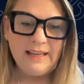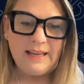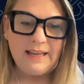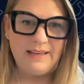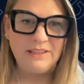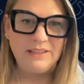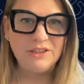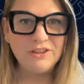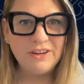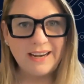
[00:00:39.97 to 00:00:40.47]

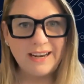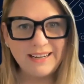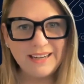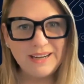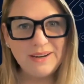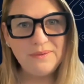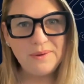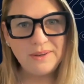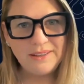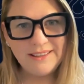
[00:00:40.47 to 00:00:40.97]
and
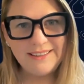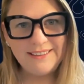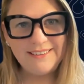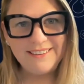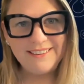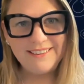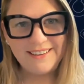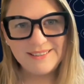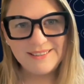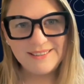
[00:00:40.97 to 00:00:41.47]
tracking what their
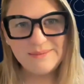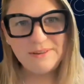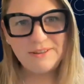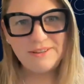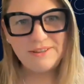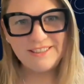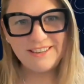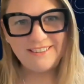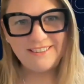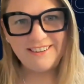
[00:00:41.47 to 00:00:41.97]

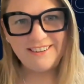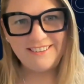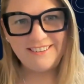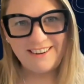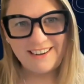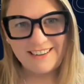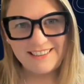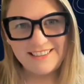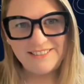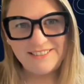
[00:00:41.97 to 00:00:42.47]
customers are
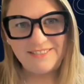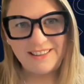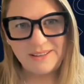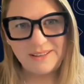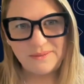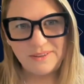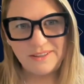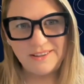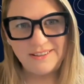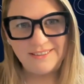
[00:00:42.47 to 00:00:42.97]
interacting with
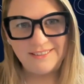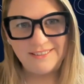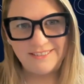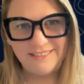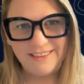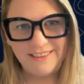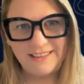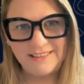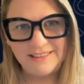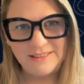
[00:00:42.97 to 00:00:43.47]
and what they're
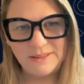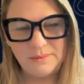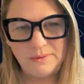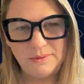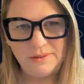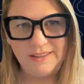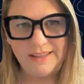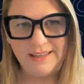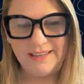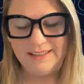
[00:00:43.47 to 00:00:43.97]
learning. So
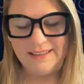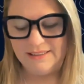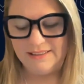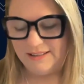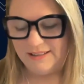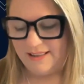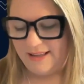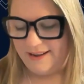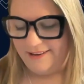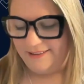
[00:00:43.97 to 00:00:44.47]
we'll get
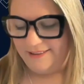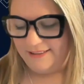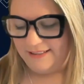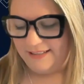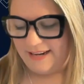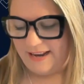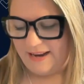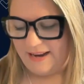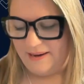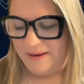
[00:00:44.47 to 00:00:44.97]
into that
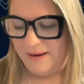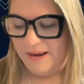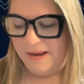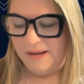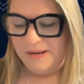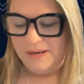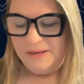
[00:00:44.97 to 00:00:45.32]
today.